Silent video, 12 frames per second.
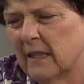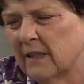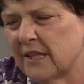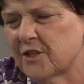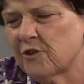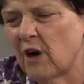
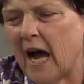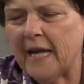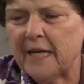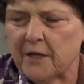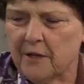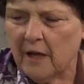Let's try
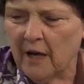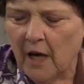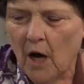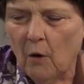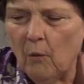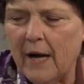it.
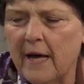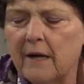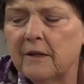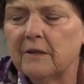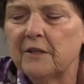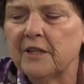
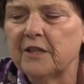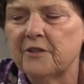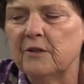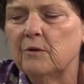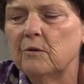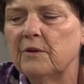Well, you
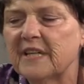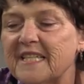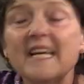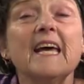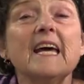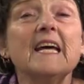do the
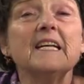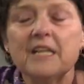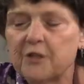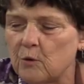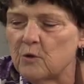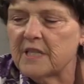teddy
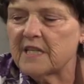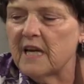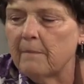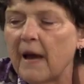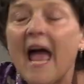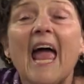
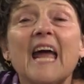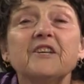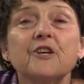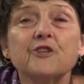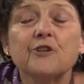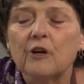two-step
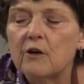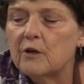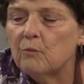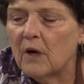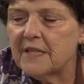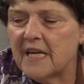and you
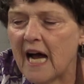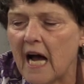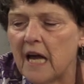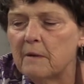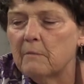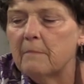turn one
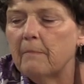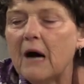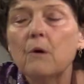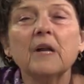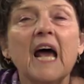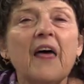time
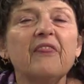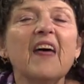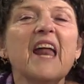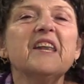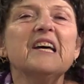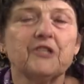about,
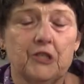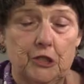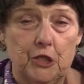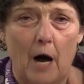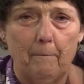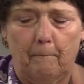then
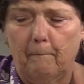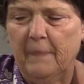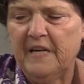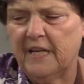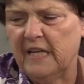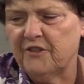stop
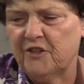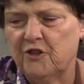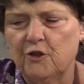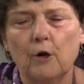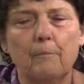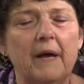and
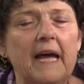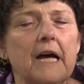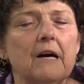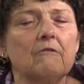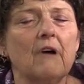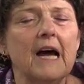kiss your
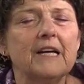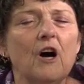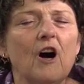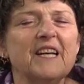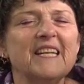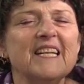bear right
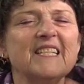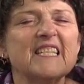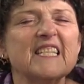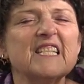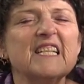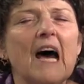on his
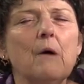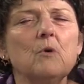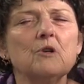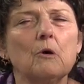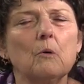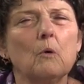
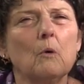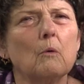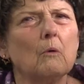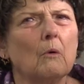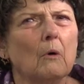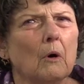snout.
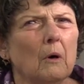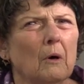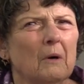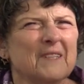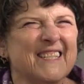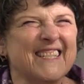
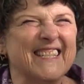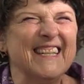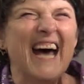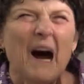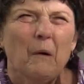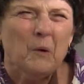
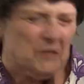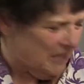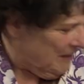Snout?